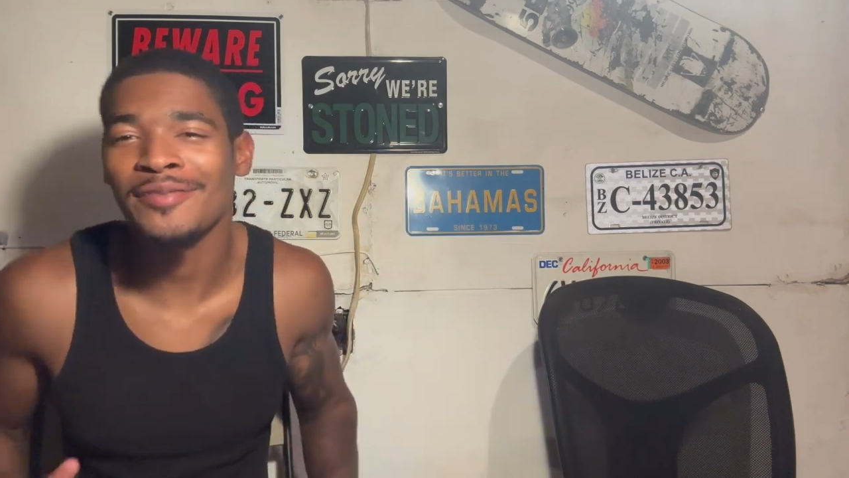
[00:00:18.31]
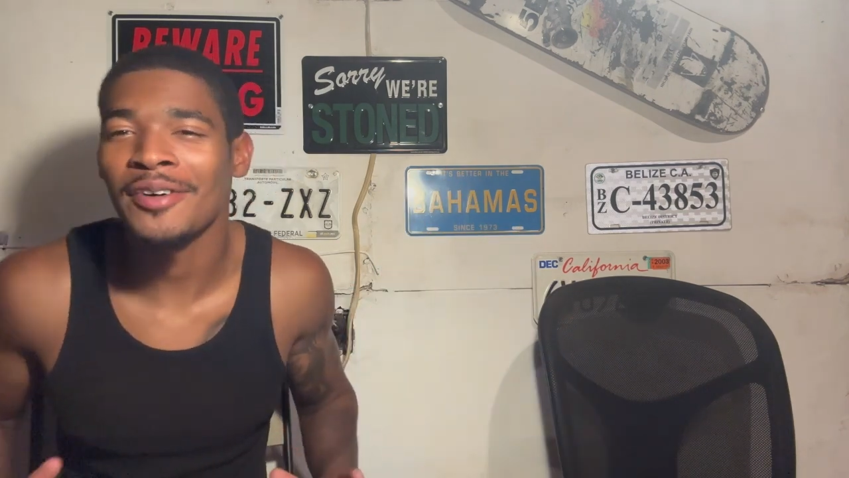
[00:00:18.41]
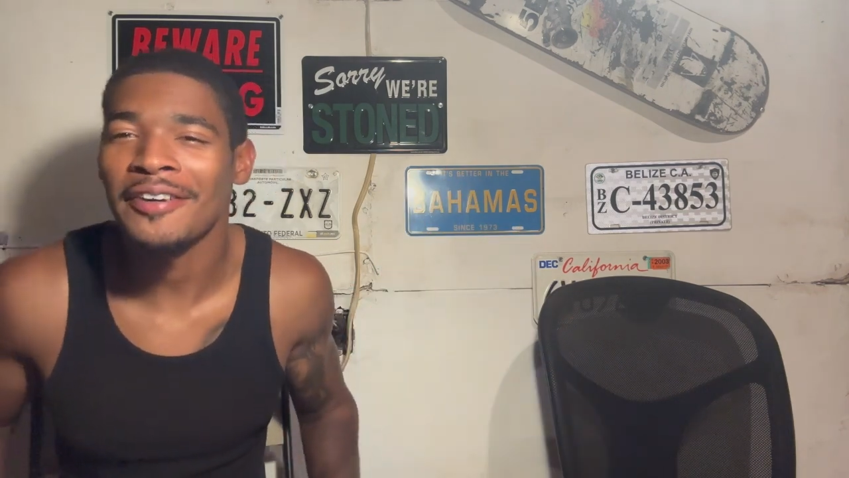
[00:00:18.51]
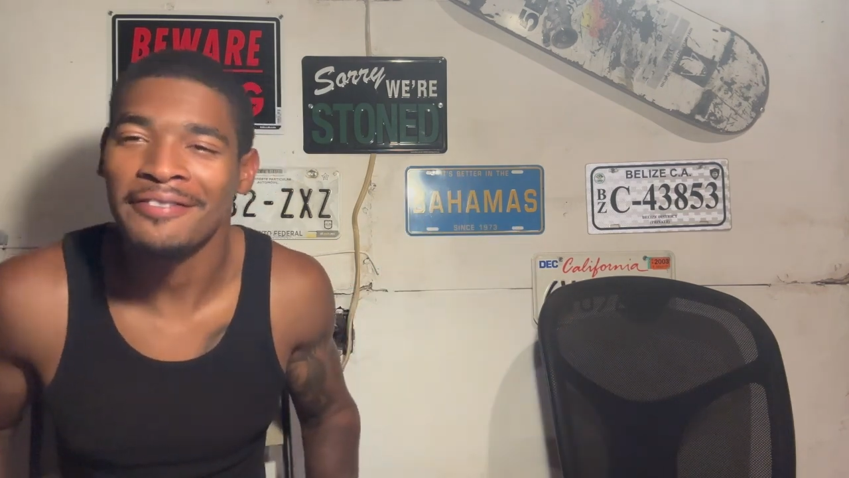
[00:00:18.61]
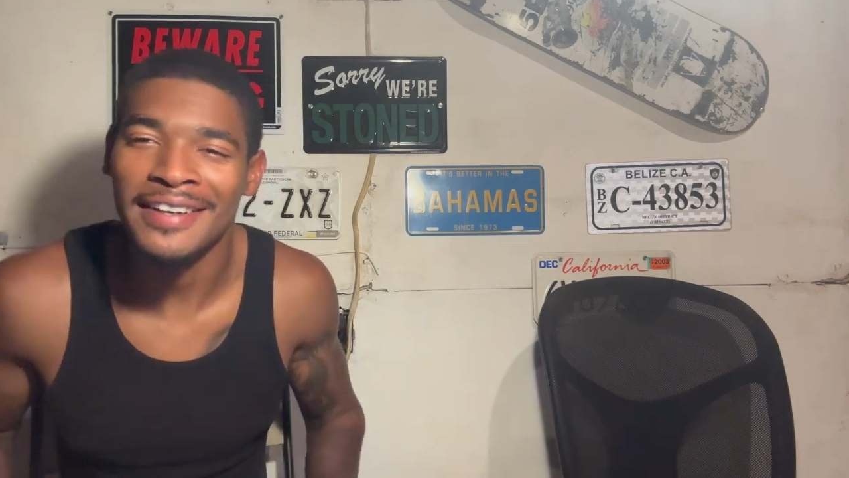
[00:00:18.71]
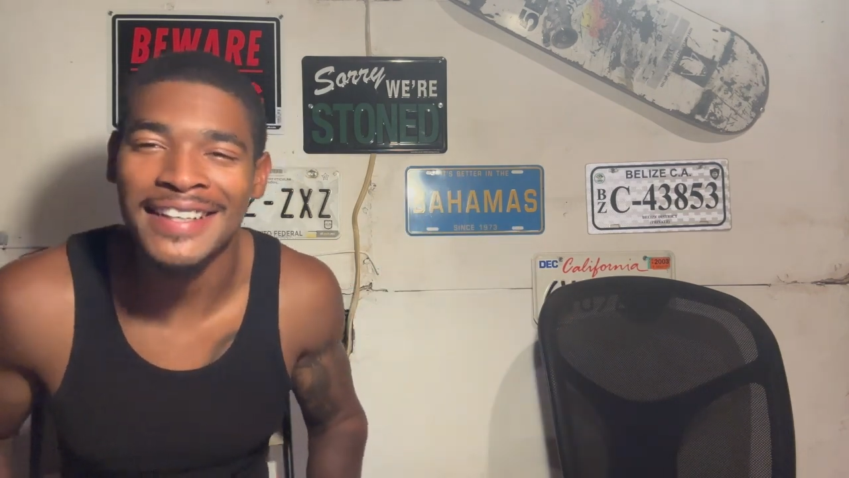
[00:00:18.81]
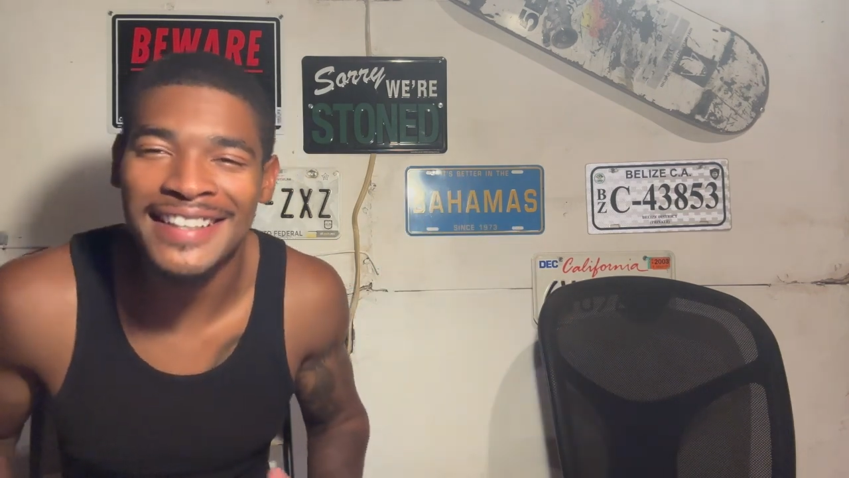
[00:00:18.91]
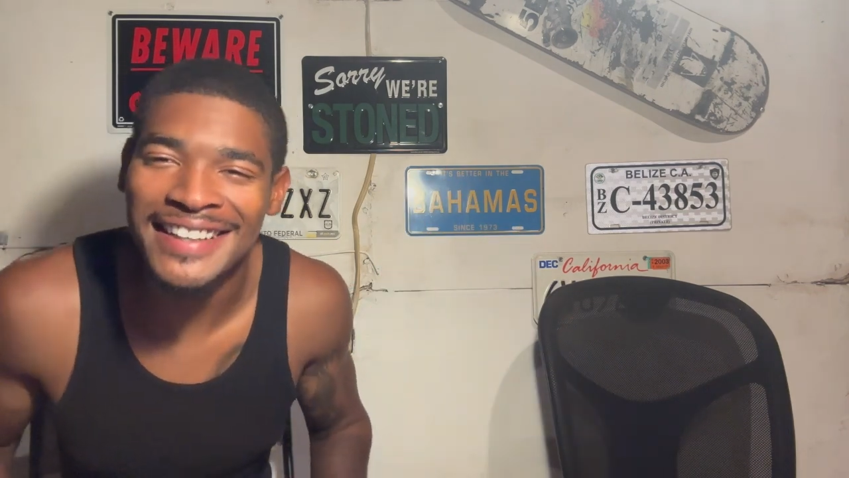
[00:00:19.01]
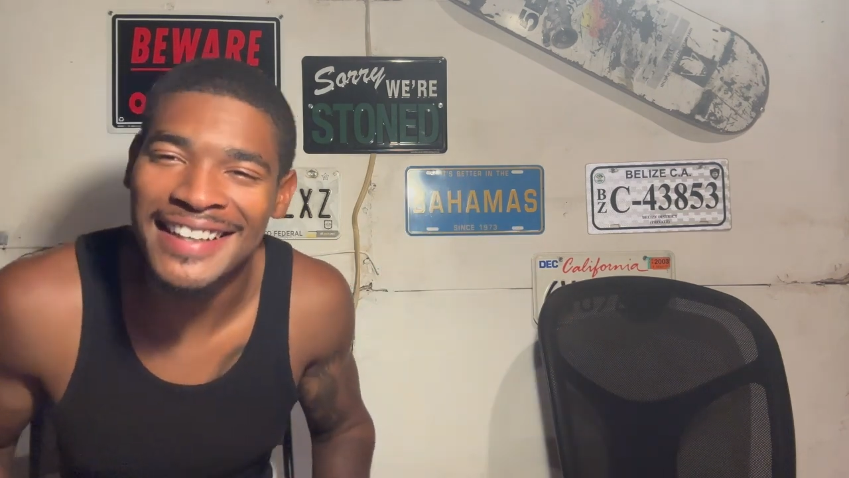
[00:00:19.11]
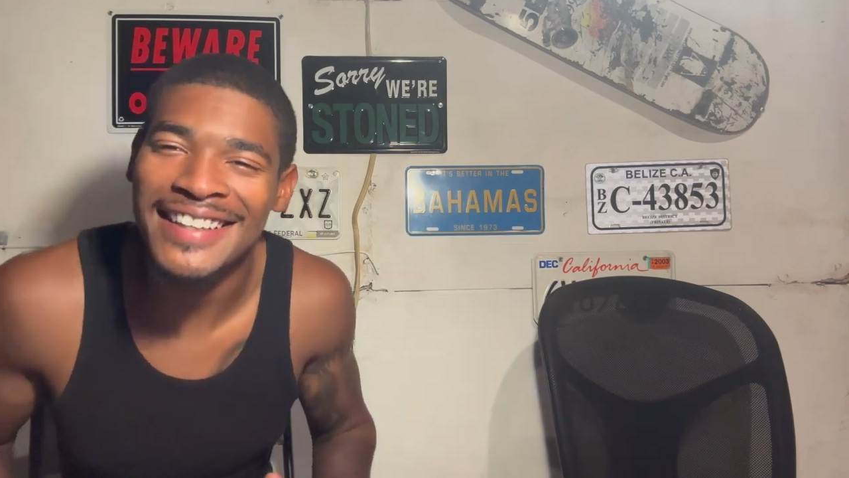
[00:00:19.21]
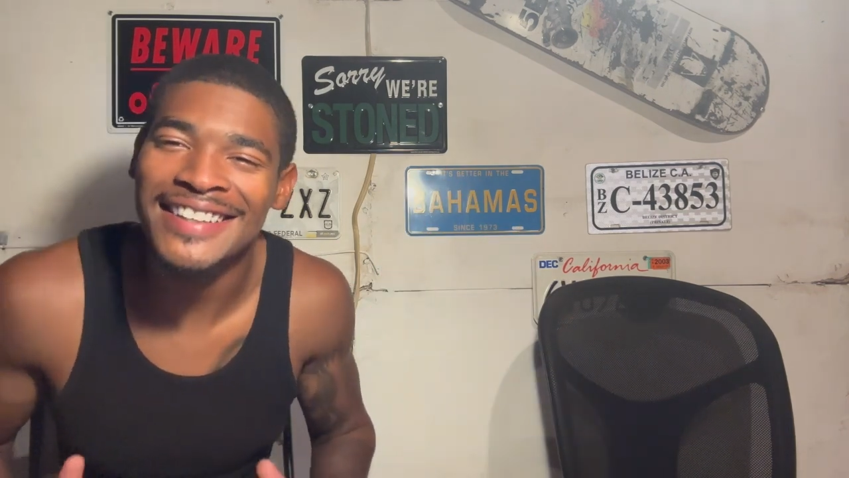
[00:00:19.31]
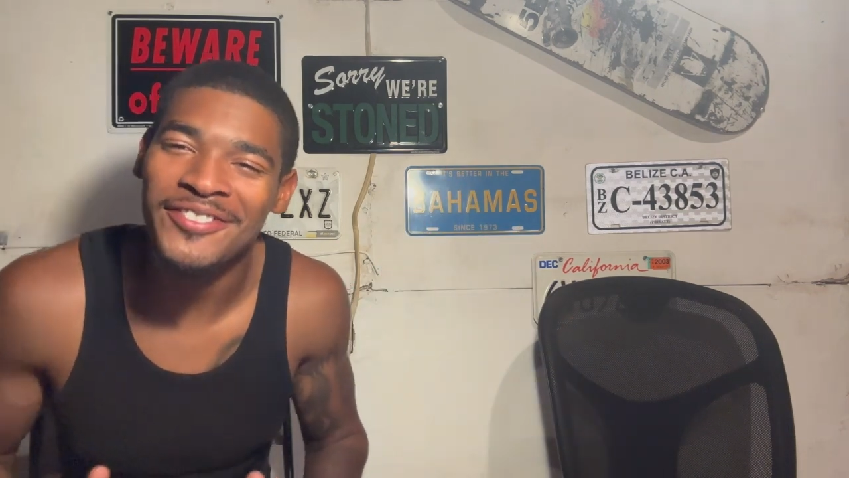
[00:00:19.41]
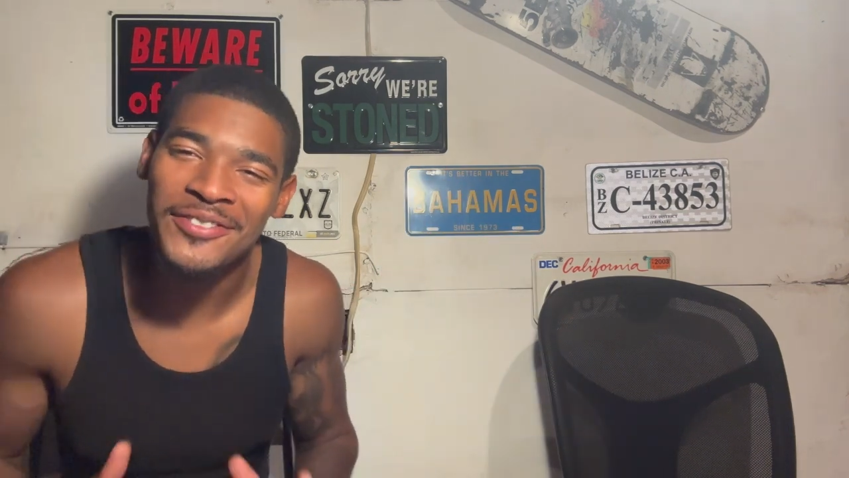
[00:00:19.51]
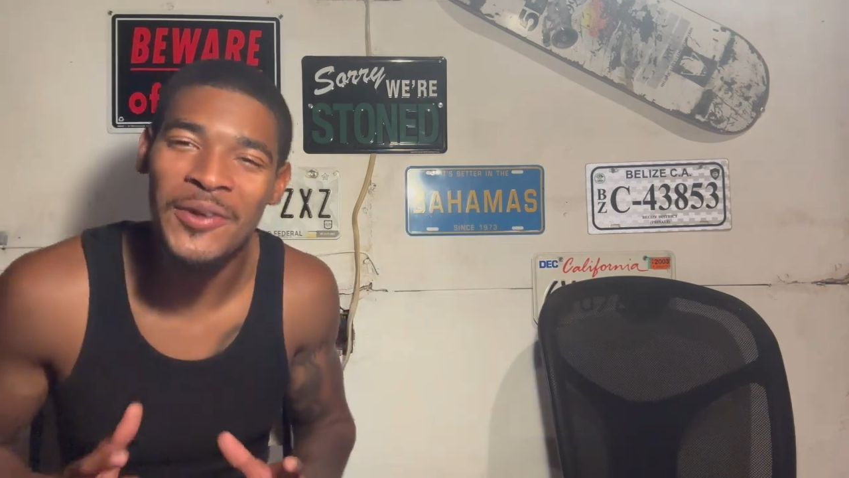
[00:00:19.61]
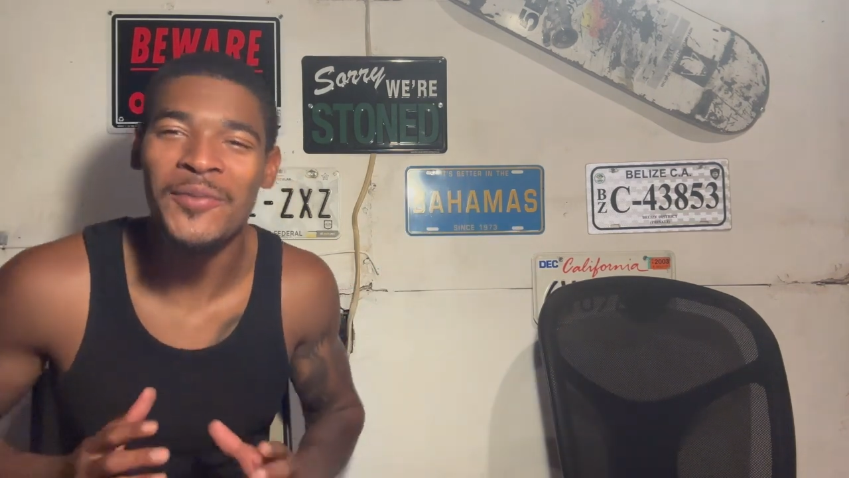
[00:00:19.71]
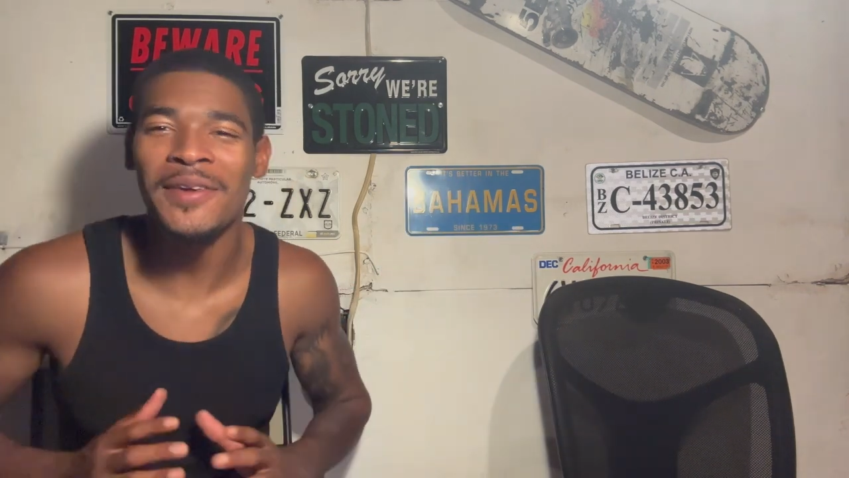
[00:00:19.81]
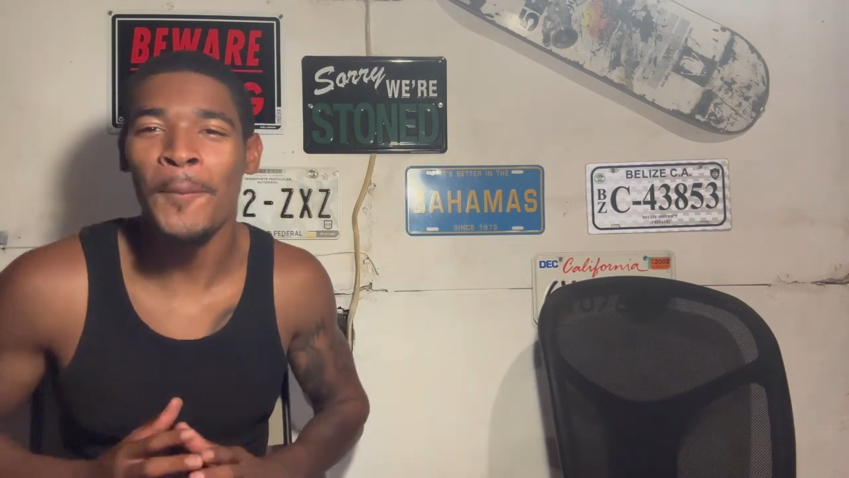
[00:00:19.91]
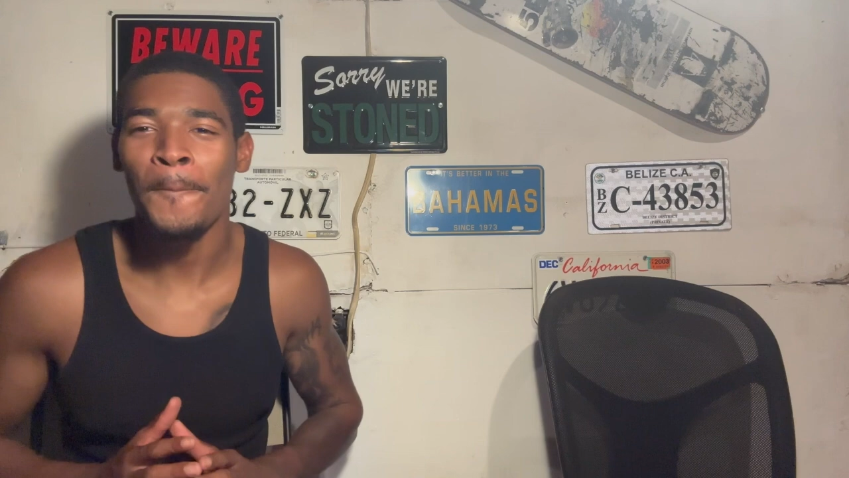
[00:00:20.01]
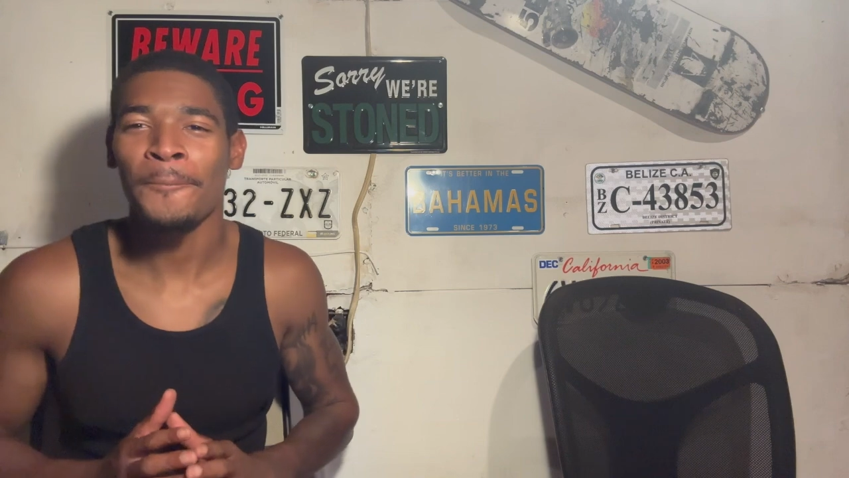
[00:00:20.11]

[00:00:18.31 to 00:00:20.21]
motherfucker today. You feel me?